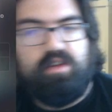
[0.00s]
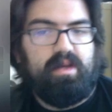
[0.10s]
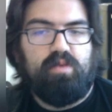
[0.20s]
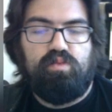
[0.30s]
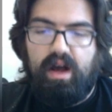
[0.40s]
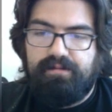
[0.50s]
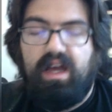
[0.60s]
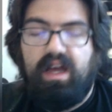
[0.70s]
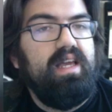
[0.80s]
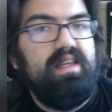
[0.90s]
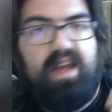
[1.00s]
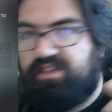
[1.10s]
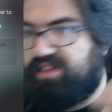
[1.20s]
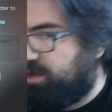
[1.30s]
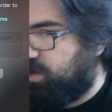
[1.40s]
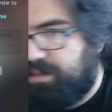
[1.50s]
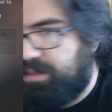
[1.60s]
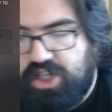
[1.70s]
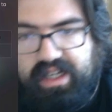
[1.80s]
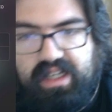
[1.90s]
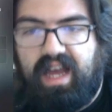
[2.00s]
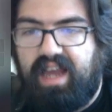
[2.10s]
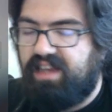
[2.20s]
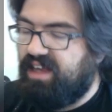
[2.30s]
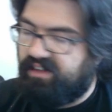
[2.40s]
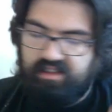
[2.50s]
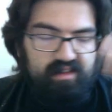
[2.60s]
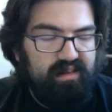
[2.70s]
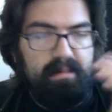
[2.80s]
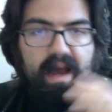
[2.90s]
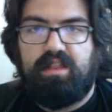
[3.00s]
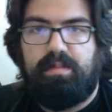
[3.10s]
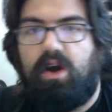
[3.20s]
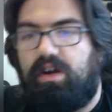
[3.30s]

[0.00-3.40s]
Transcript: to be rough. Yes, I'm going to be checking that. And yes, this is the math part